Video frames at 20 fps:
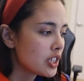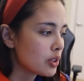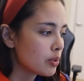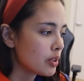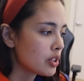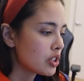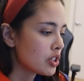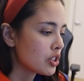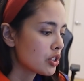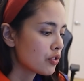
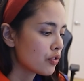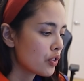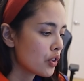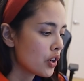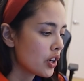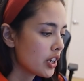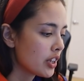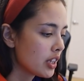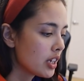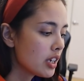switches for
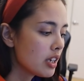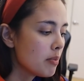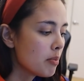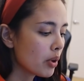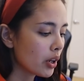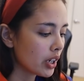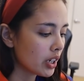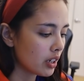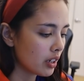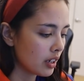the
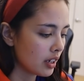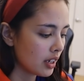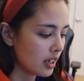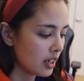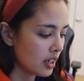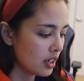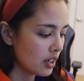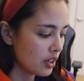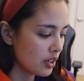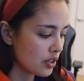keyboard.
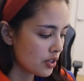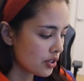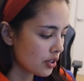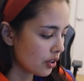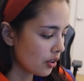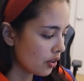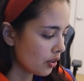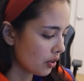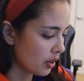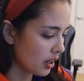
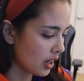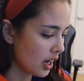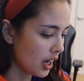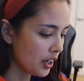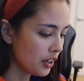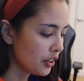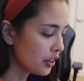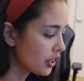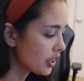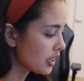So
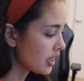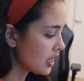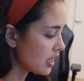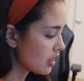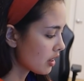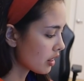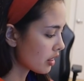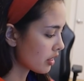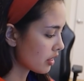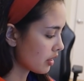
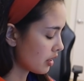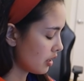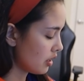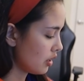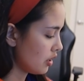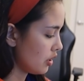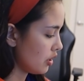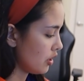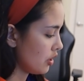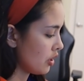underneath
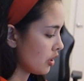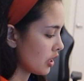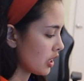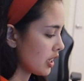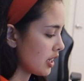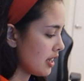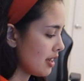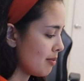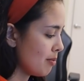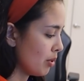your
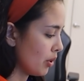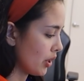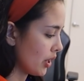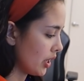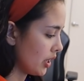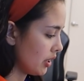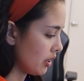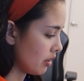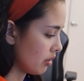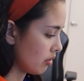
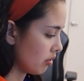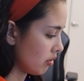keyboard,